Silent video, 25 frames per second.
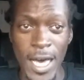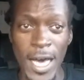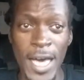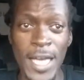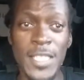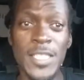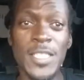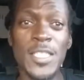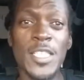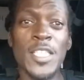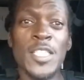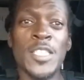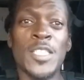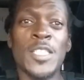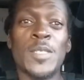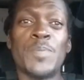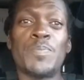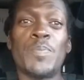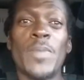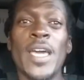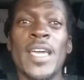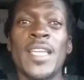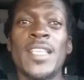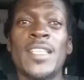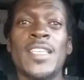
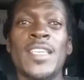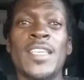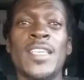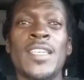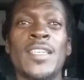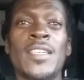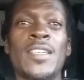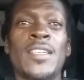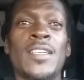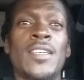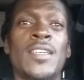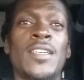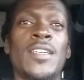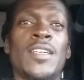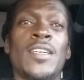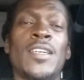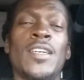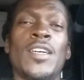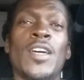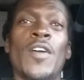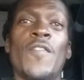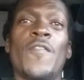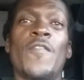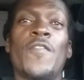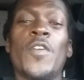unsuspecting
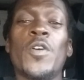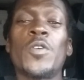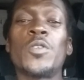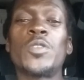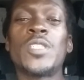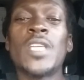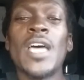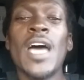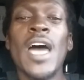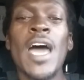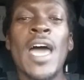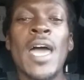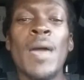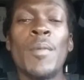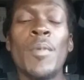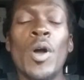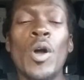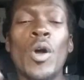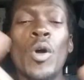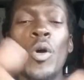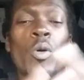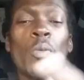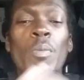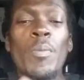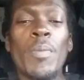first-time
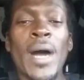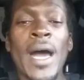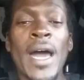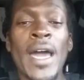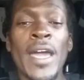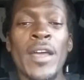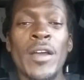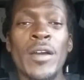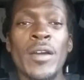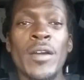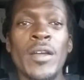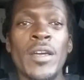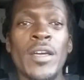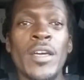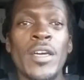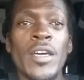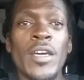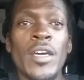home buyer